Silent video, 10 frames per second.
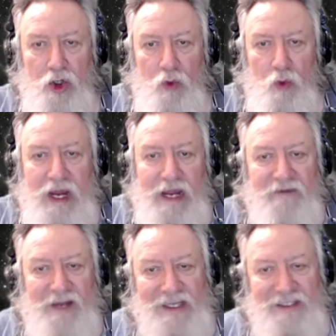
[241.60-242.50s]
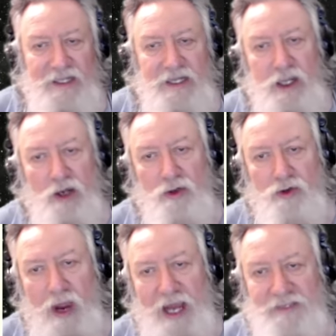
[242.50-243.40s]
We have tested the Younger
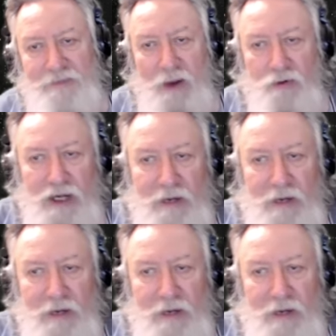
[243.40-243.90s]
Dryas boundary